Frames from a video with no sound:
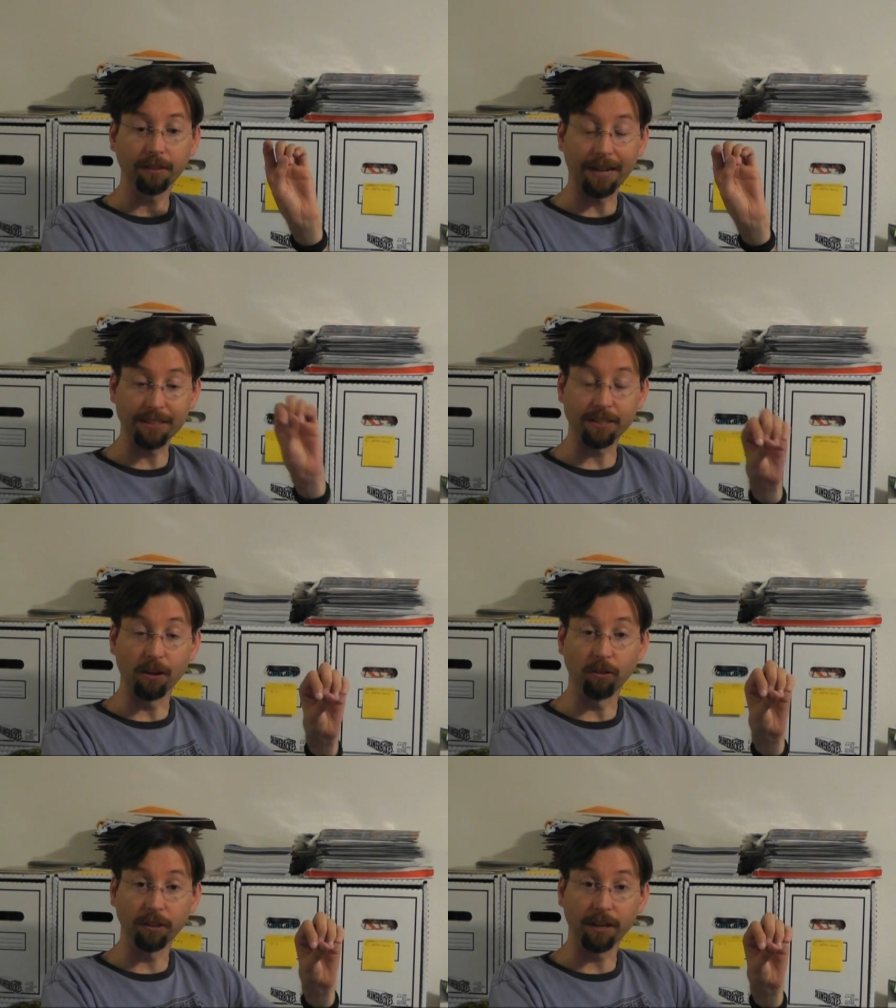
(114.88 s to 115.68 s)
that's the
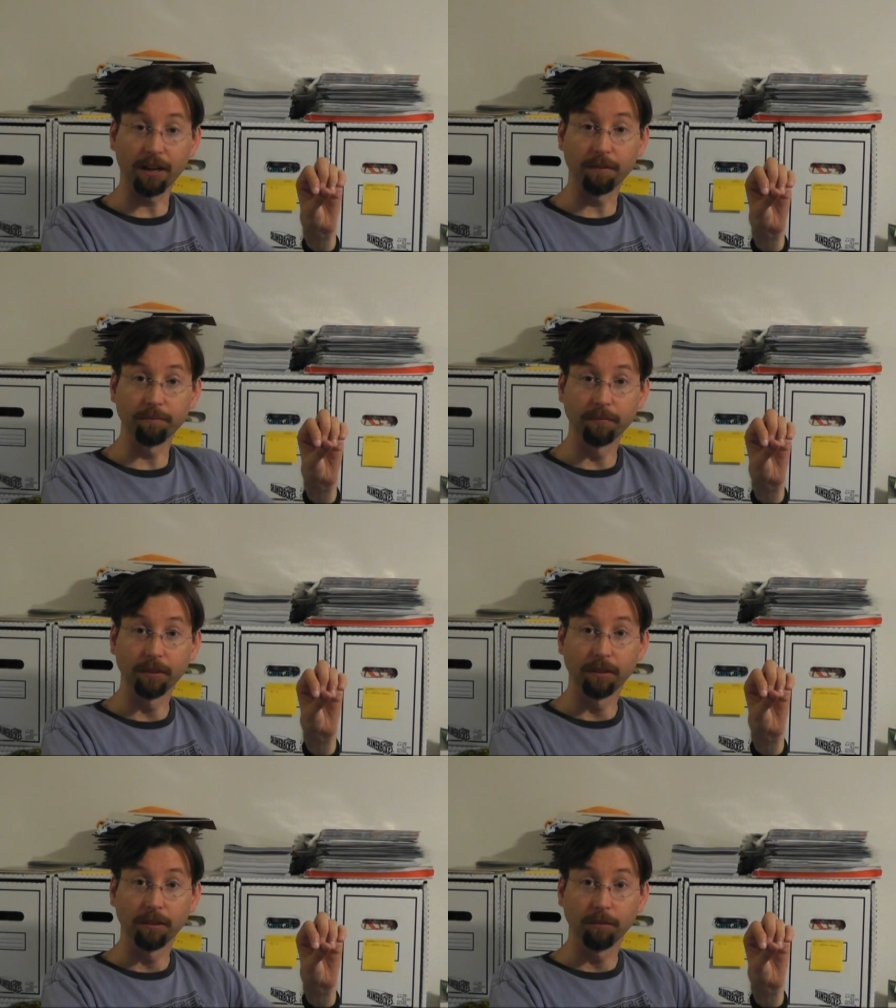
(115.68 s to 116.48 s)
only um,
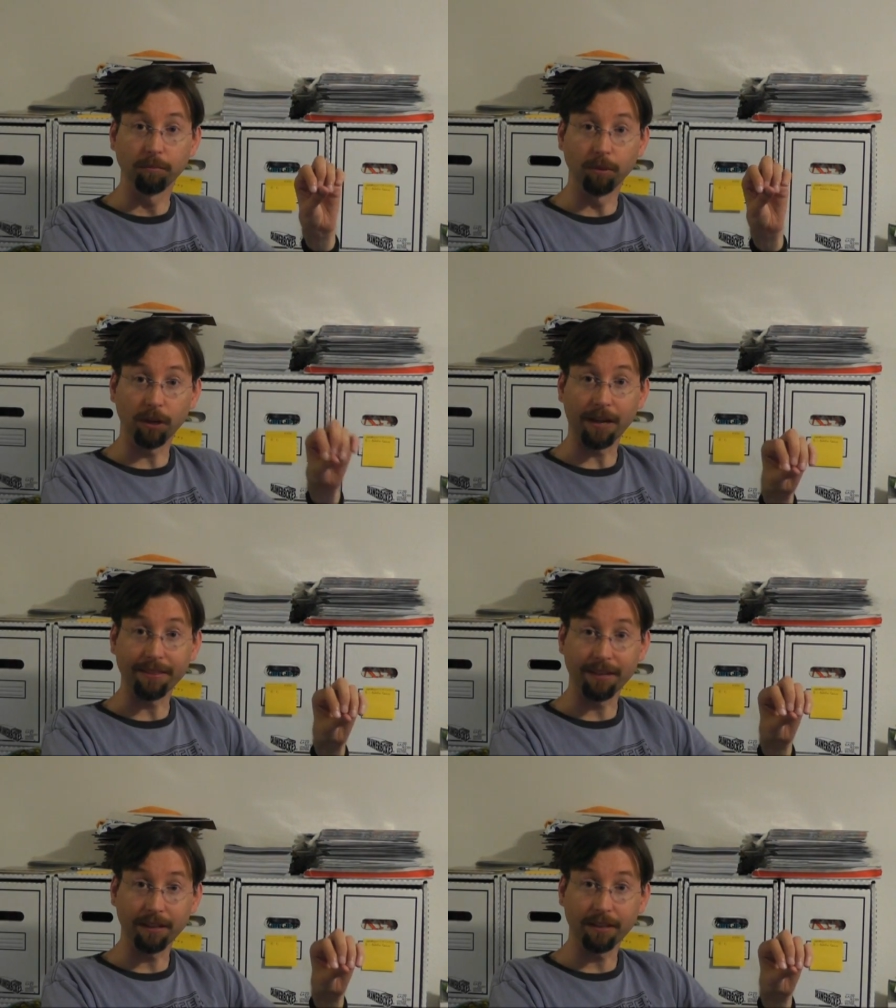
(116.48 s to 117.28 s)
book I
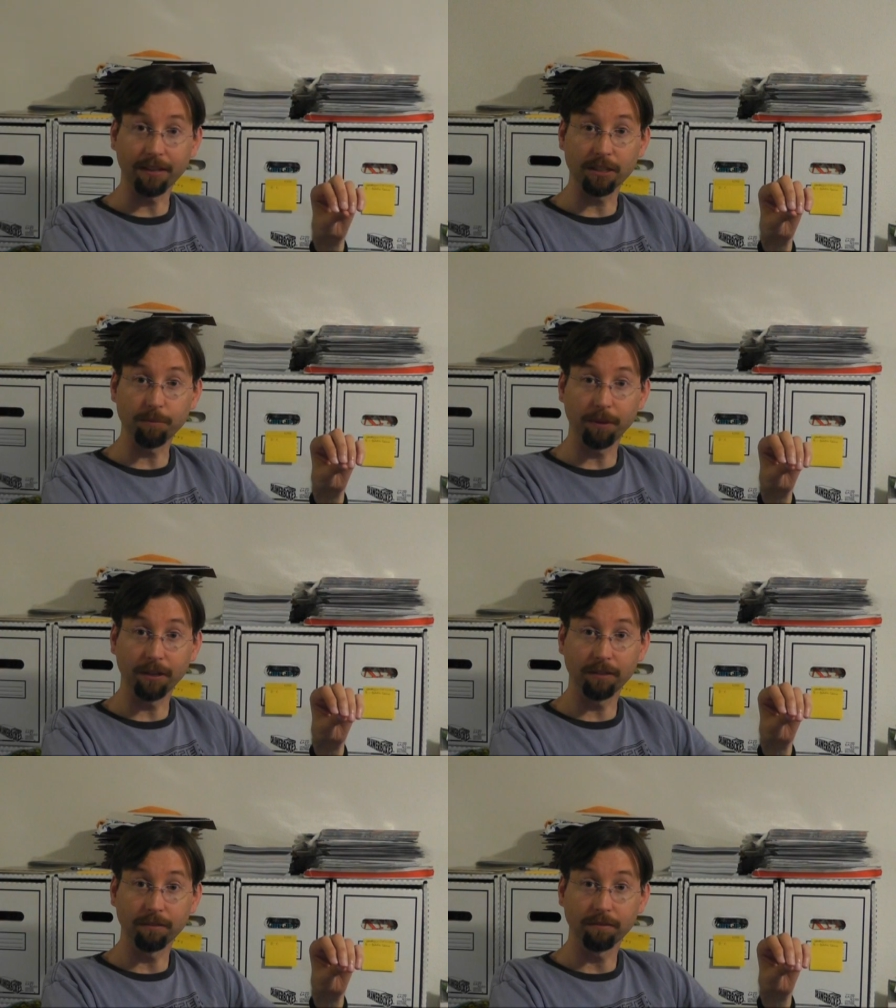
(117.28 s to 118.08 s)
think that has
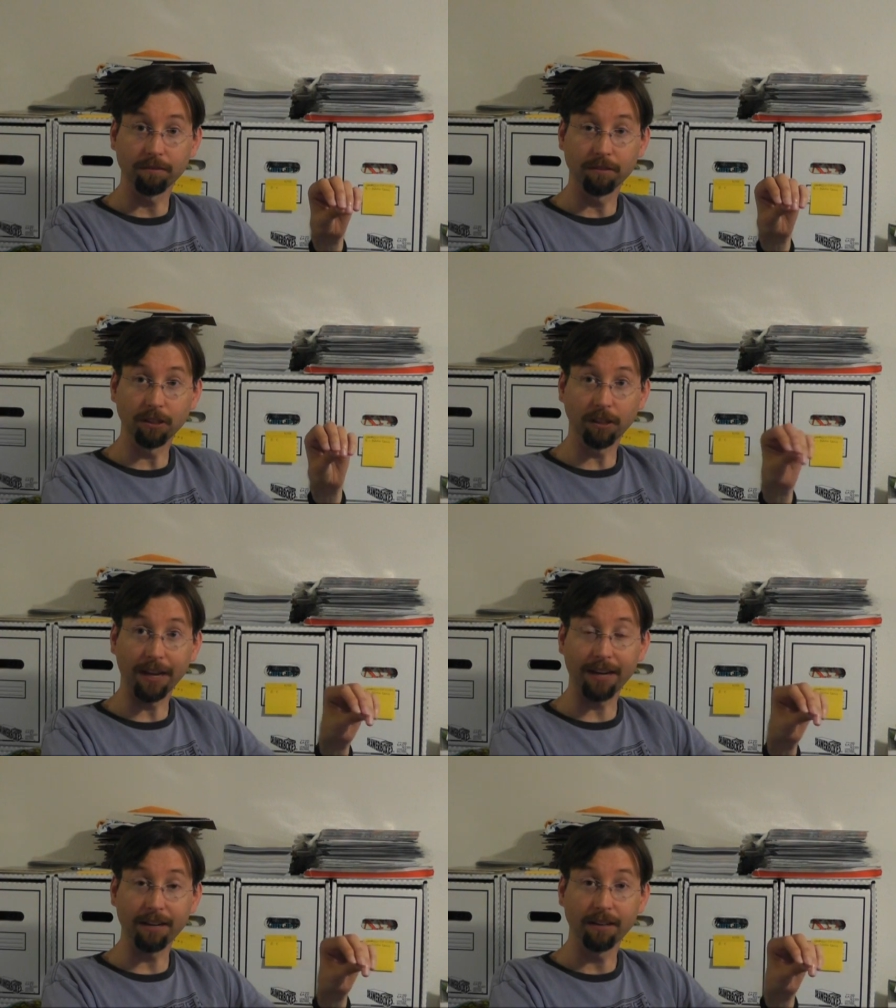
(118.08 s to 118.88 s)
been
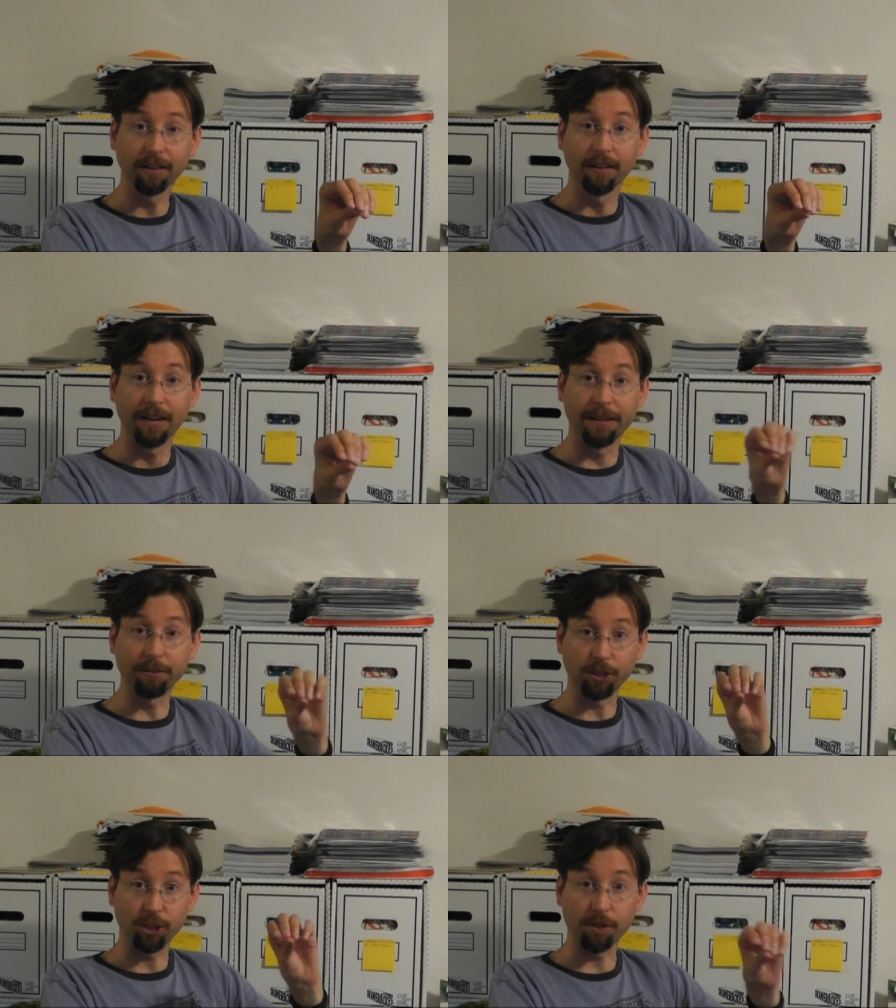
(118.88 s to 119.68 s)
delayed, and there
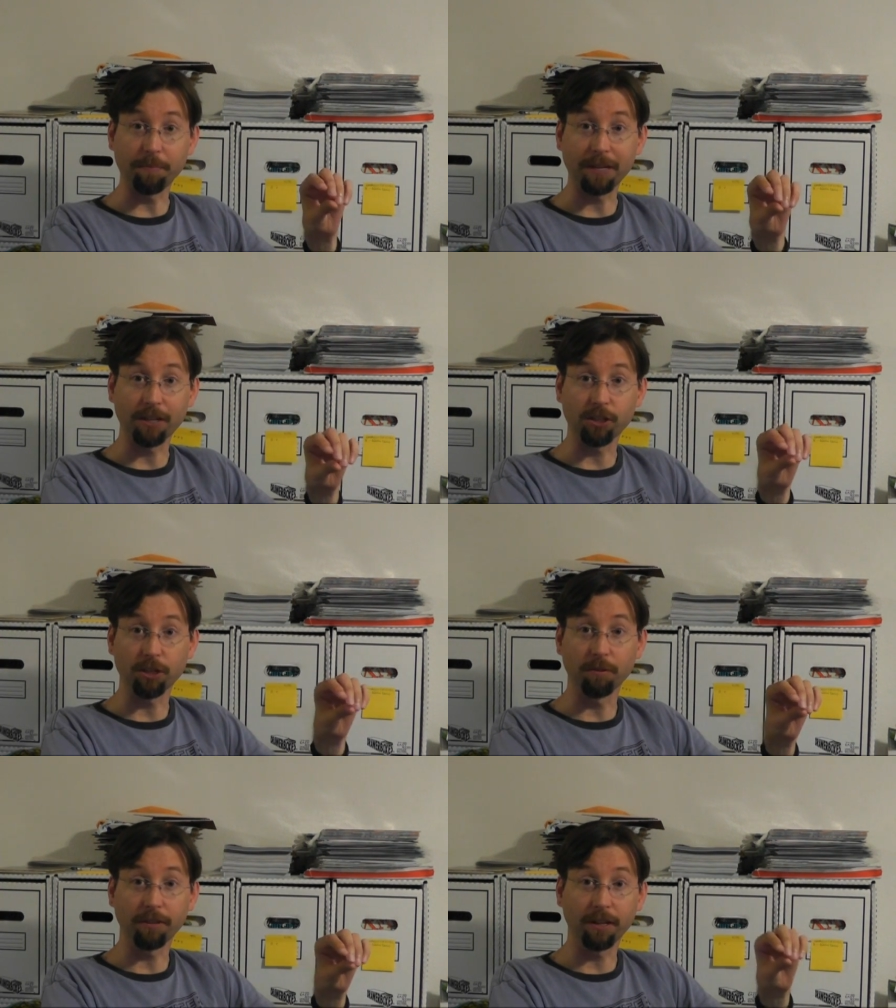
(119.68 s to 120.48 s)
was a shipping
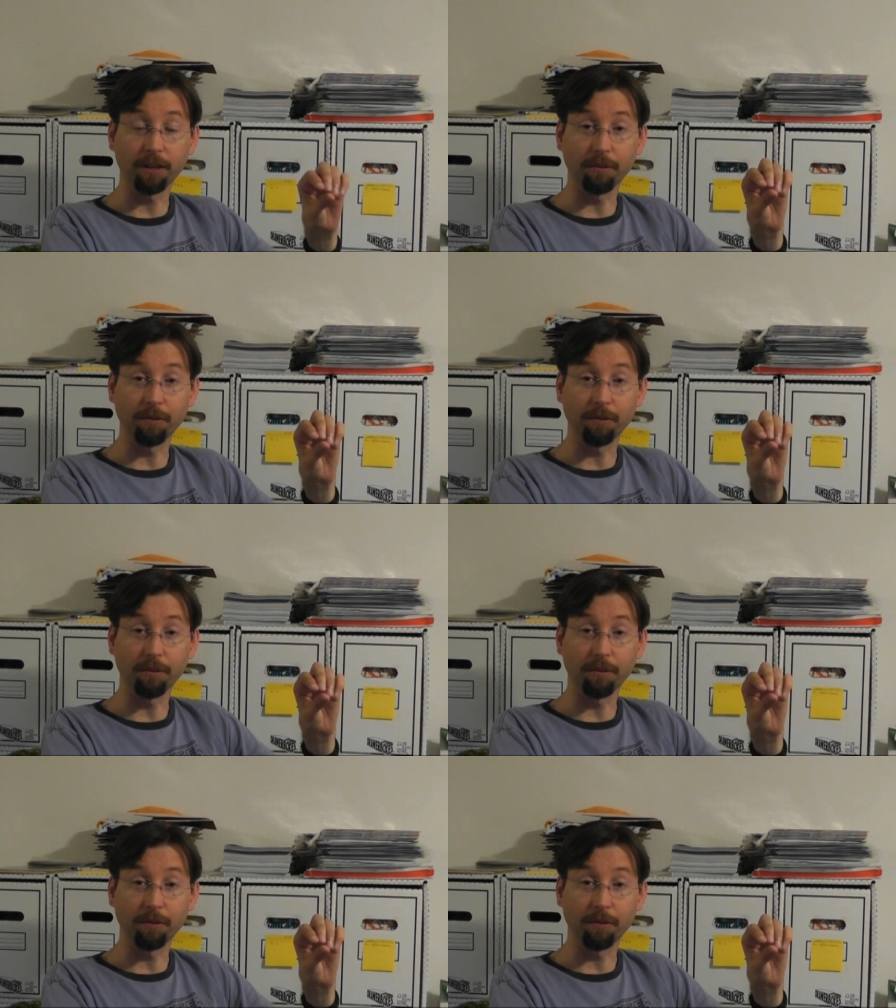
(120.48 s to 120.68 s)
issue with it.